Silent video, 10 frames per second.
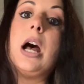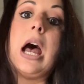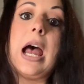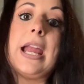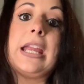
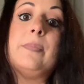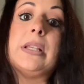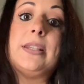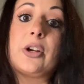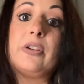I am a
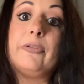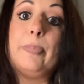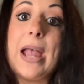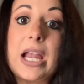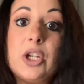sucker for
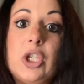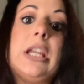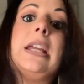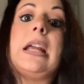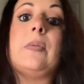
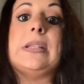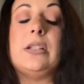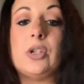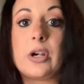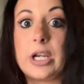packaging, and I was in
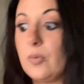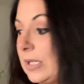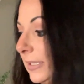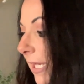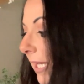Target
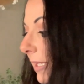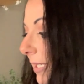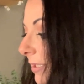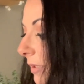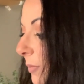one day and I
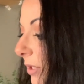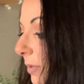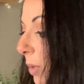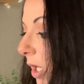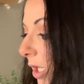stumbled
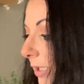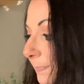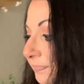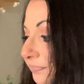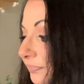upon